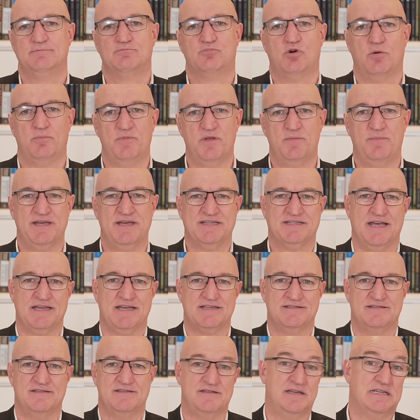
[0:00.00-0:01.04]
Problem with best
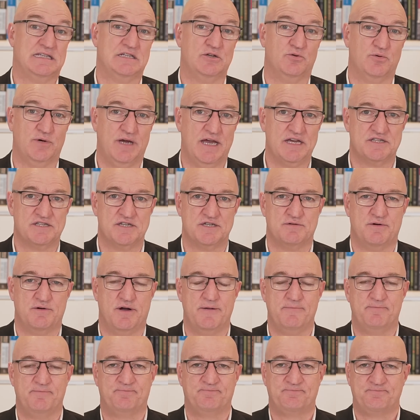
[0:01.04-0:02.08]
guesses is they're still guesses,
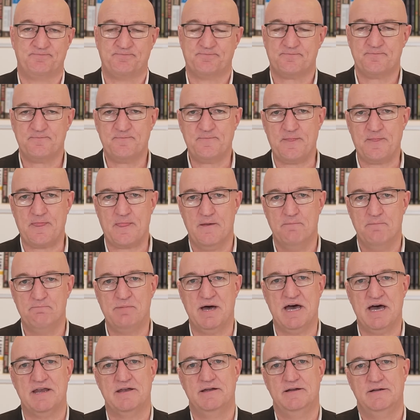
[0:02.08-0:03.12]
right?
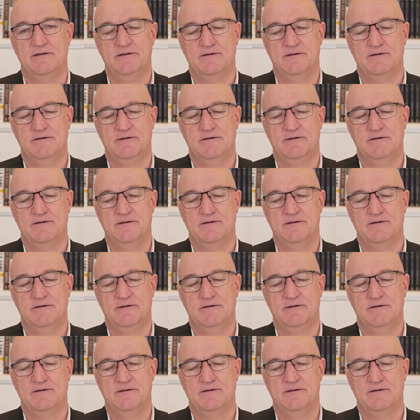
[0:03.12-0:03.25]
But